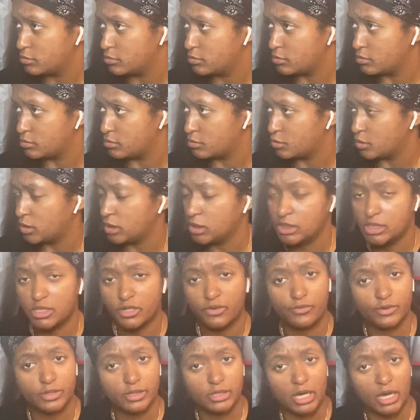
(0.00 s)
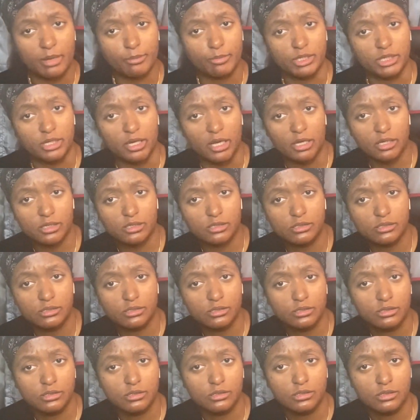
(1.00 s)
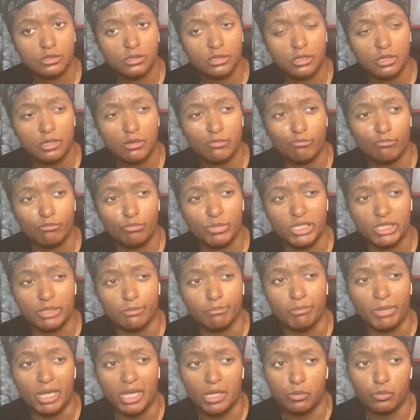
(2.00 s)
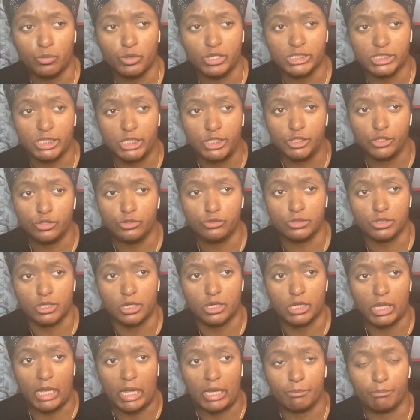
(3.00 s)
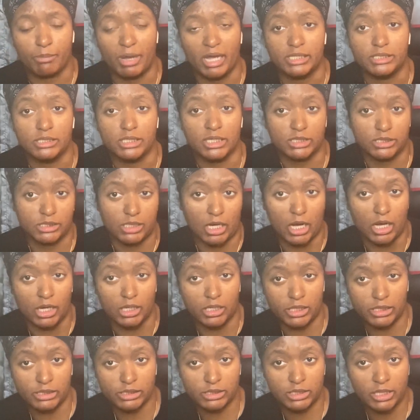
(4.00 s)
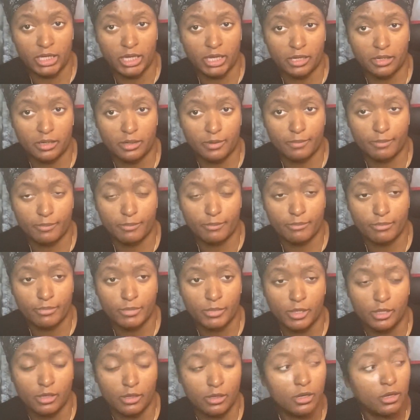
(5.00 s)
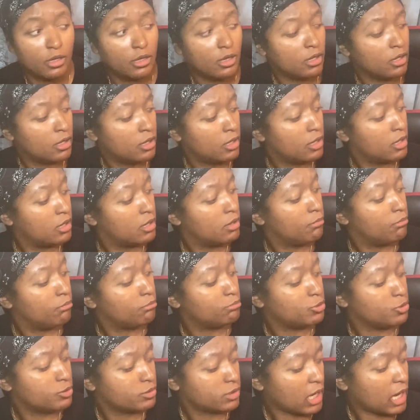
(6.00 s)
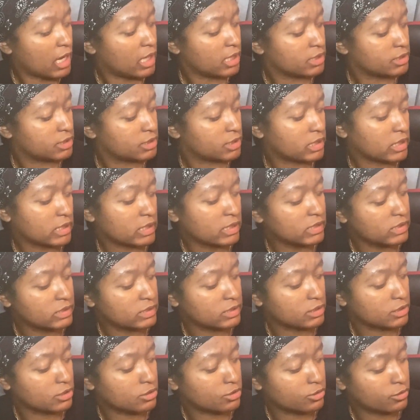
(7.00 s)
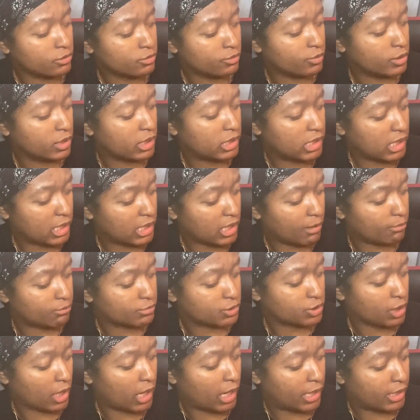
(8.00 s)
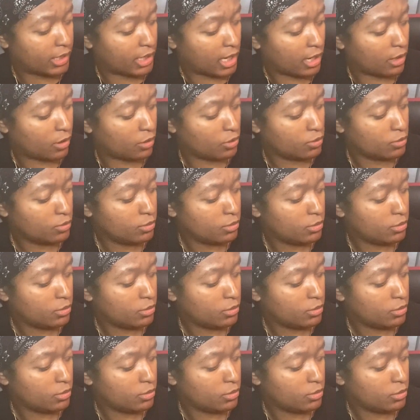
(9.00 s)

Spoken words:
20 different type of decks, but the main ones I use are like my Dust Onyx deck. Moonology is a new one that I'm trying out.